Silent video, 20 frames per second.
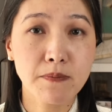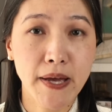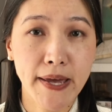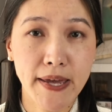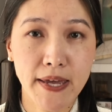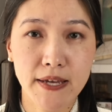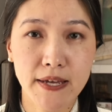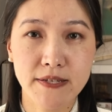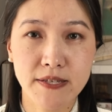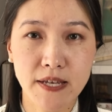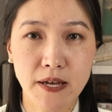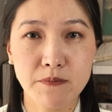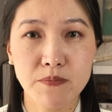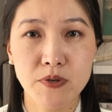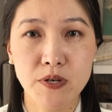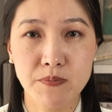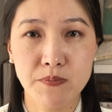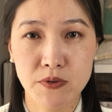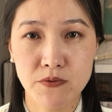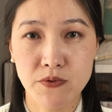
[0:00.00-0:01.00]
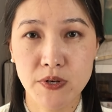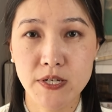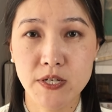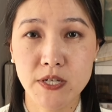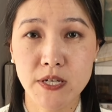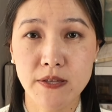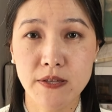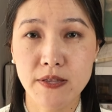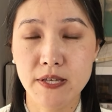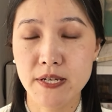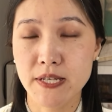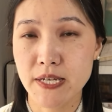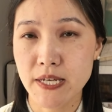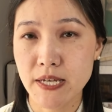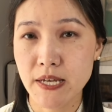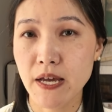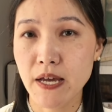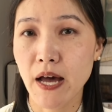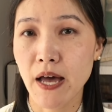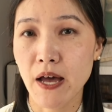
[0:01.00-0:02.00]
my exam preparation, the
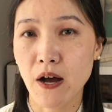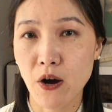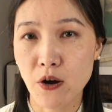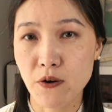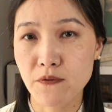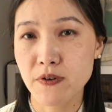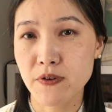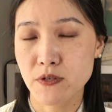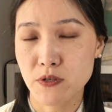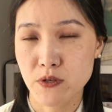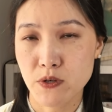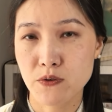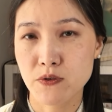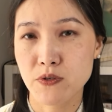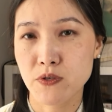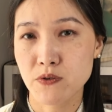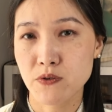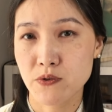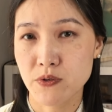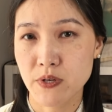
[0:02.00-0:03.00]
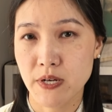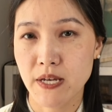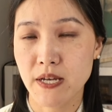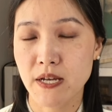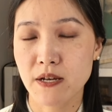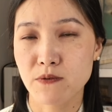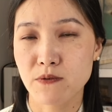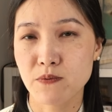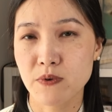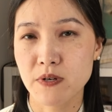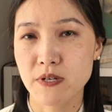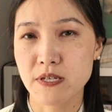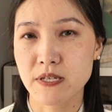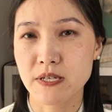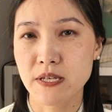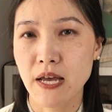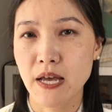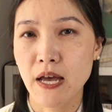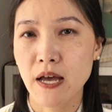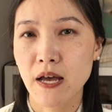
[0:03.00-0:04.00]
tea I often chose to drink
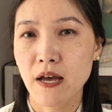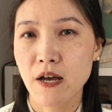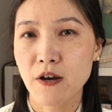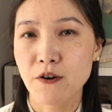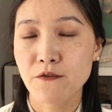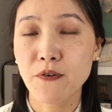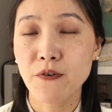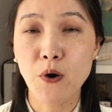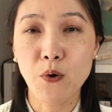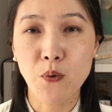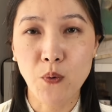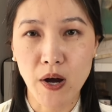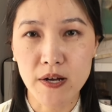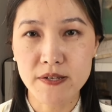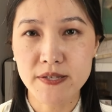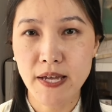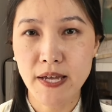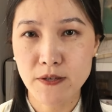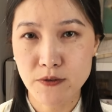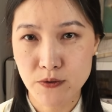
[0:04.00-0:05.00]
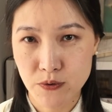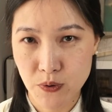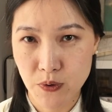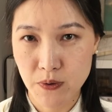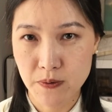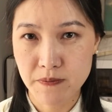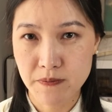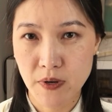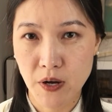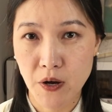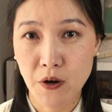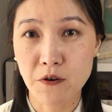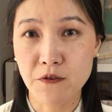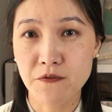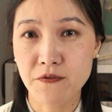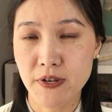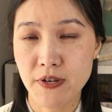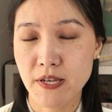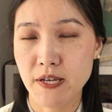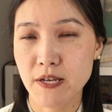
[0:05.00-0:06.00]
was Pheonix Oolong or
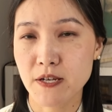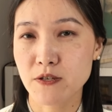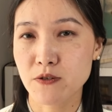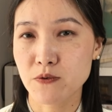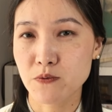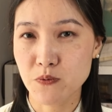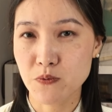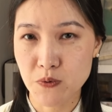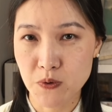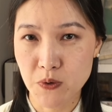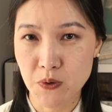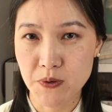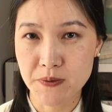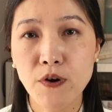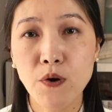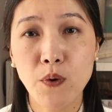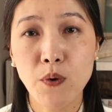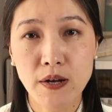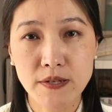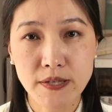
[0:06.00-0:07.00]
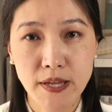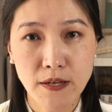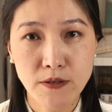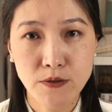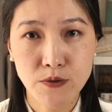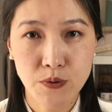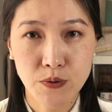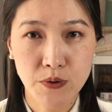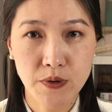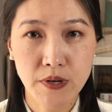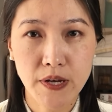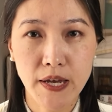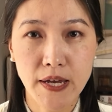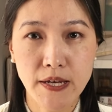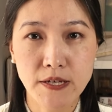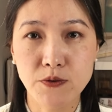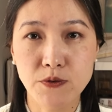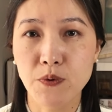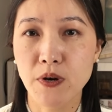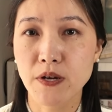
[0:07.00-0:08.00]
Pheonix Oolong. Pheonix Oolong
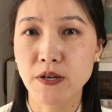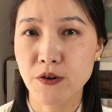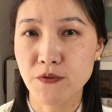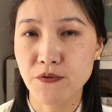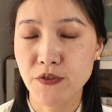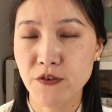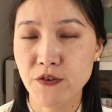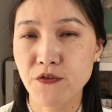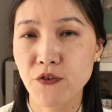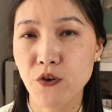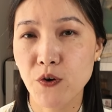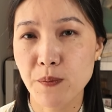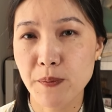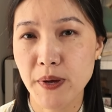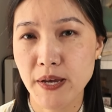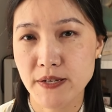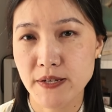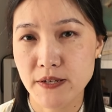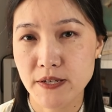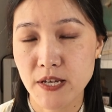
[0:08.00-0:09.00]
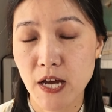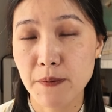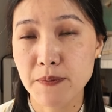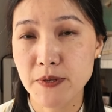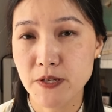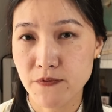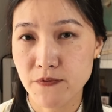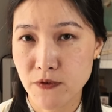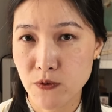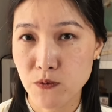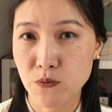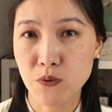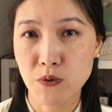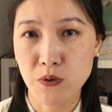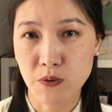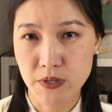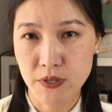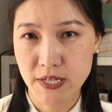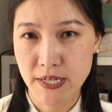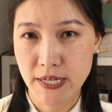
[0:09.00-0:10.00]
is one of the 4 major types of
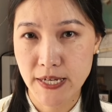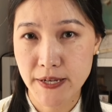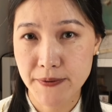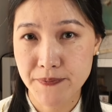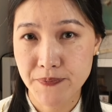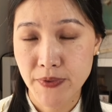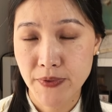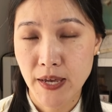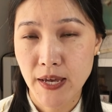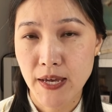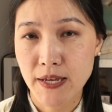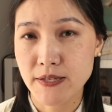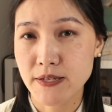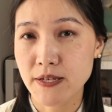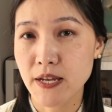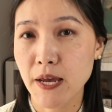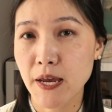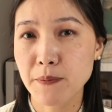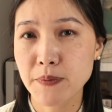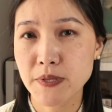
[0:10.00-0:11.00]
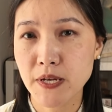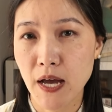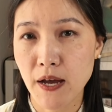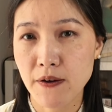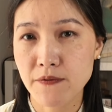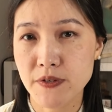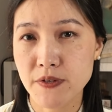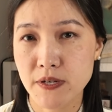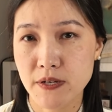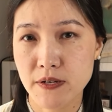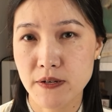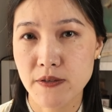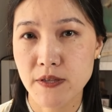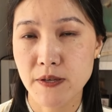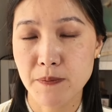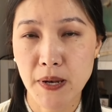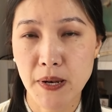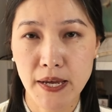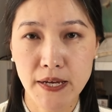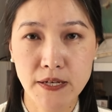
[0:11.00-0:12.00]
oolong tea. It's named after
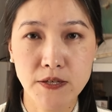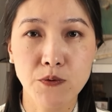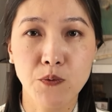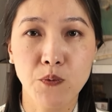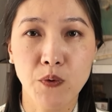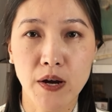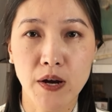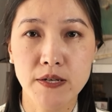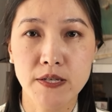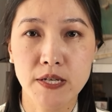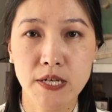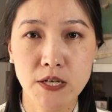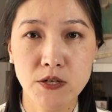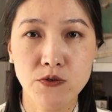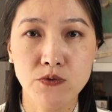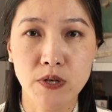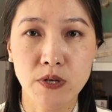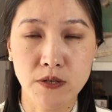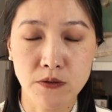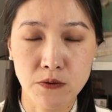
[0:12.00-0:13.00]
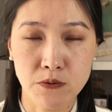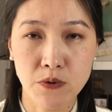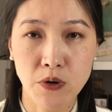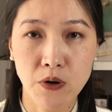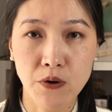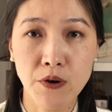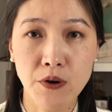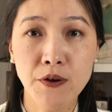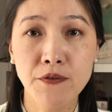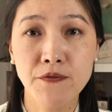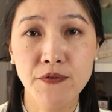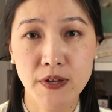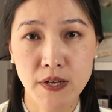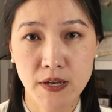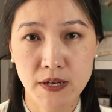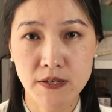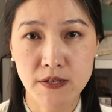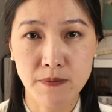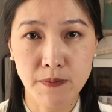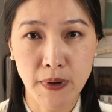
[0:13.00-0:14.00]
the place where tea trees grow,
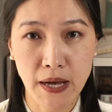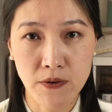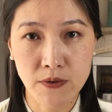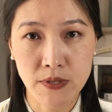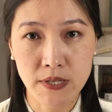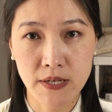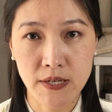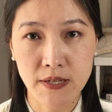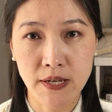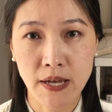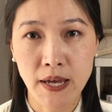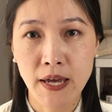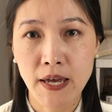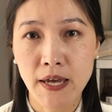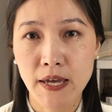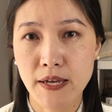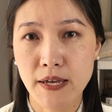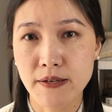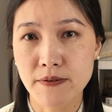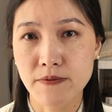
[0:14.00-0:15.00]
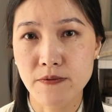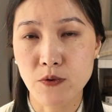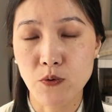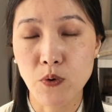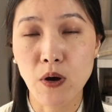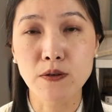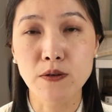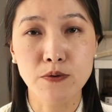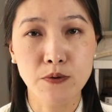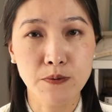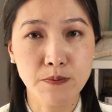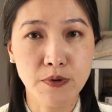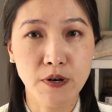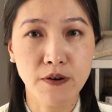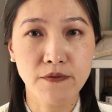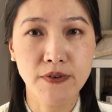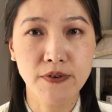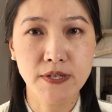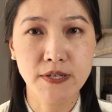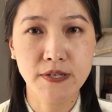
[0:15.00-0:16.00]
Pheonix Mountain in Guangdong
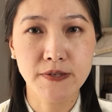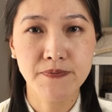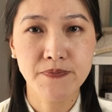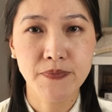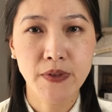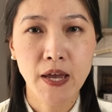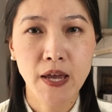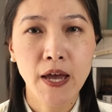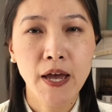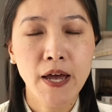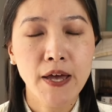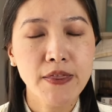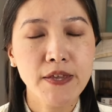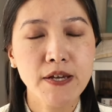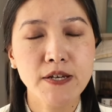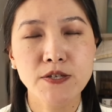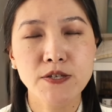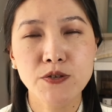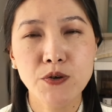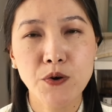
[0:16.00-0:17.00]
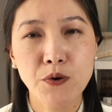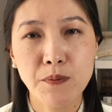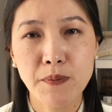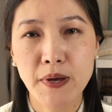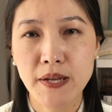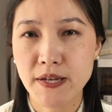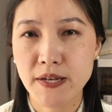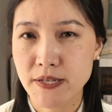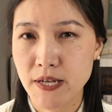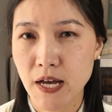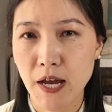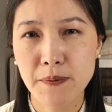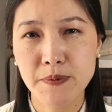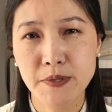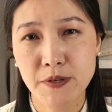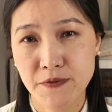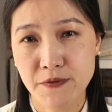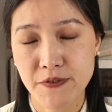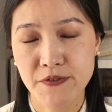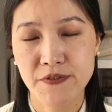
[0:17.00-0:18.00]
province. There are so many
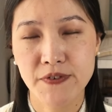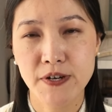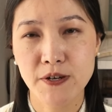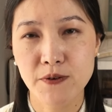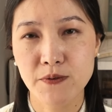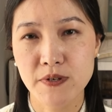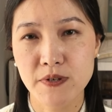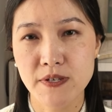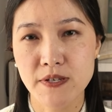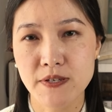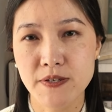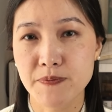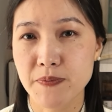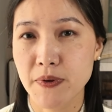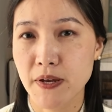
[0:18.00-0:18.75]
types of fragrance,